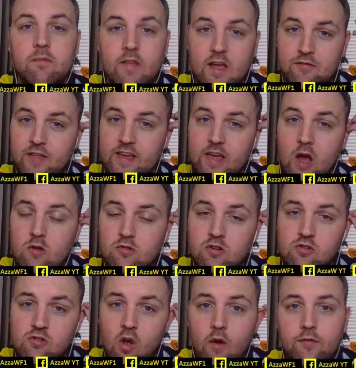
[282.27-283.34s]
If they go to
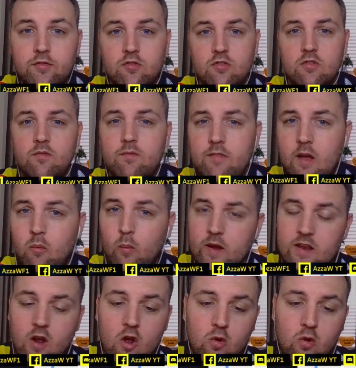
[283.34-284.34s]
softs, then we know